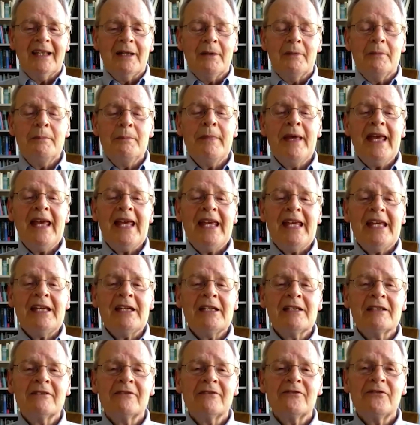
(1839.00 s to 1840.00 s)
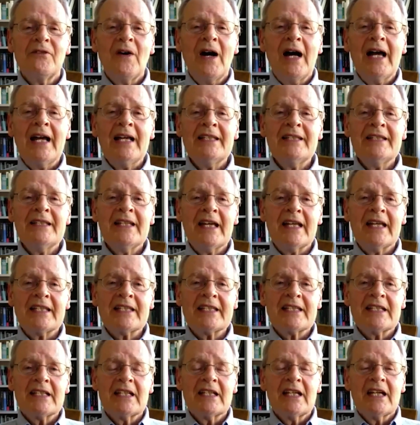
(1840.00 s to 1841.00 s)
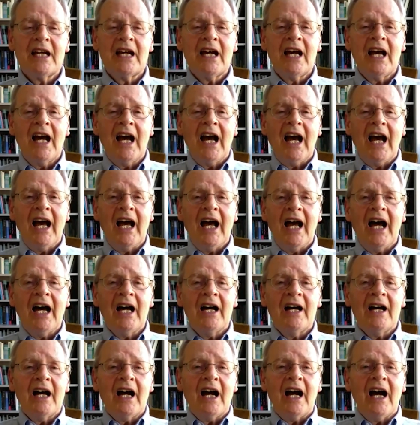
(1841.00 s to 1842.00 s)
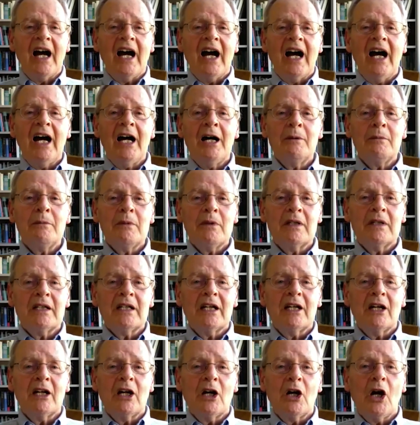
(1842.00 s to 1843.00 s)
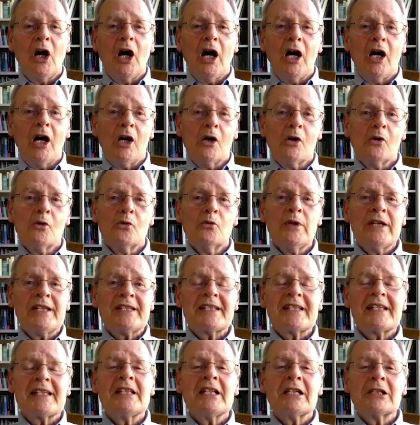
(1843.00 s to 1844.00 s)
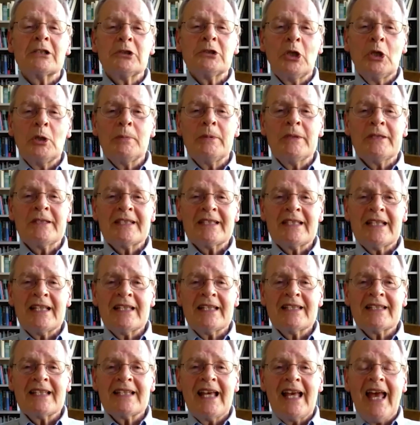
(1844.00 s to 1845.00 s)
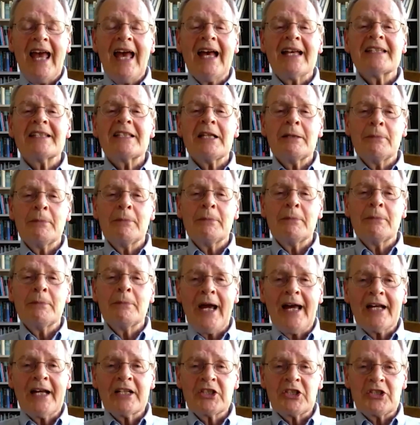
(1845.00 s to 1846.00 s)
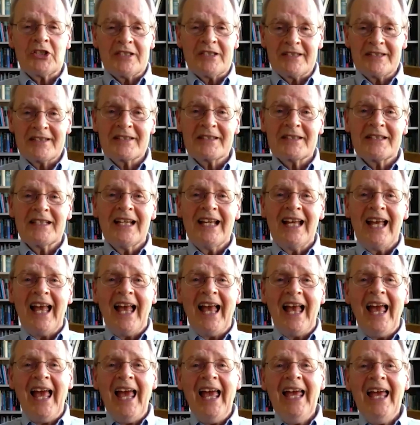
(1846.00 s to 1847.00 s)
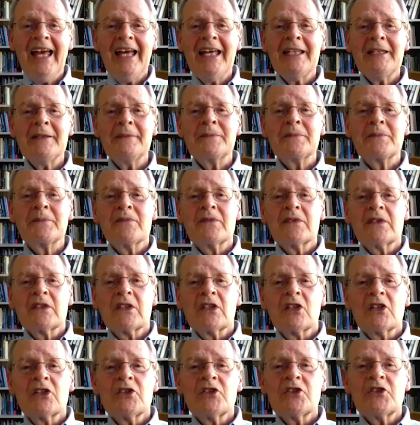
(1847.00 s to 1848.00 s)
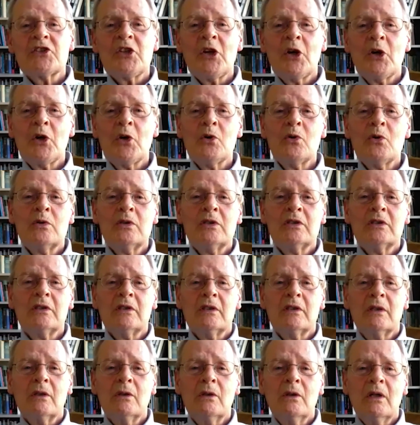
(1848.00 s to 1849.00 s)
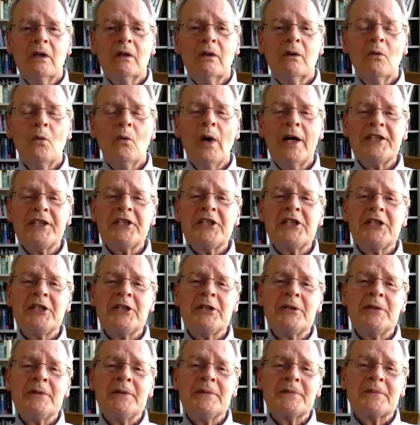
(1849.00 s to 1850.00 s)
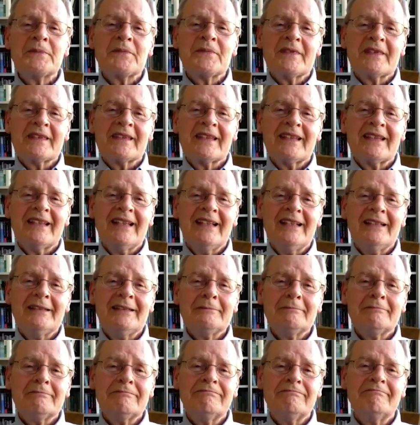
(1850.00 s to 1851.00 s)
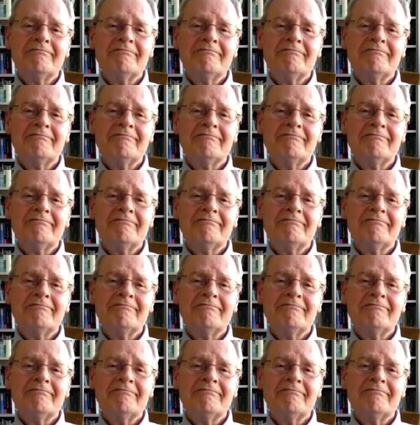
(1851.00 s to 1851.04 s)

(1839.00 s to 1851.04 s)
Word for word: may find that um, risk in the global sense has some attractions and so want to um,